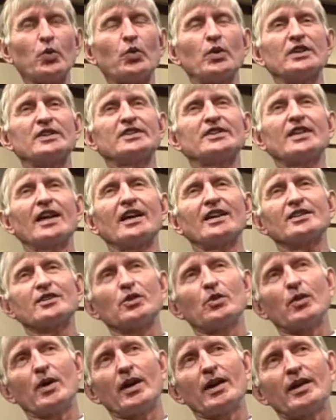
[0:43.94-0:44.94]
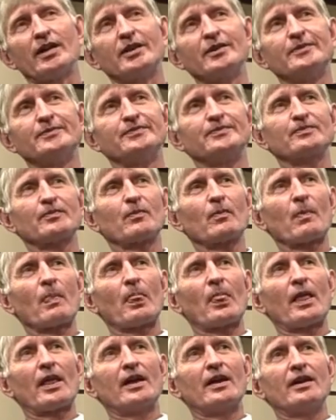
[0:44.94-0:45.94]
Which takes away
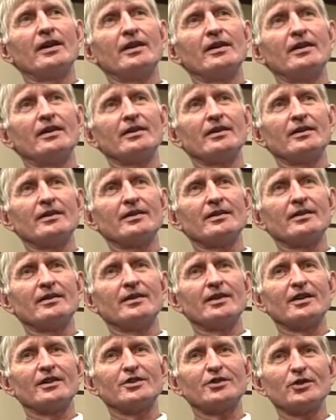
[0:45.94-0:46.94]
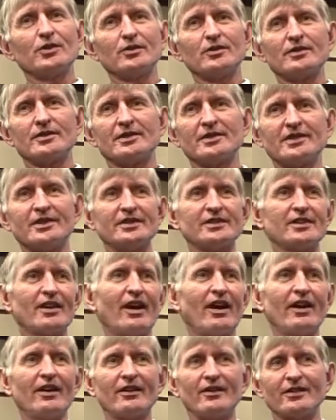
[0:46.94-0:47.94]
a student's
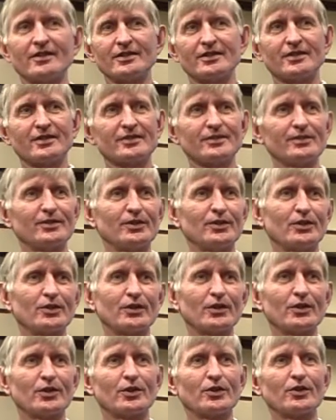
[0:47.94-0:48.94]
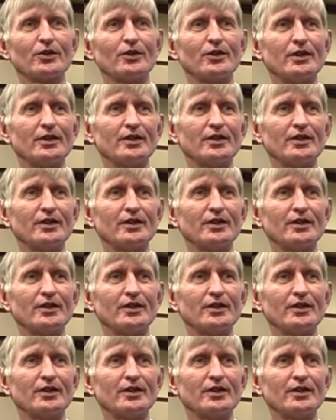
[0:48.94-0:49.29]
desires, you know, to learn.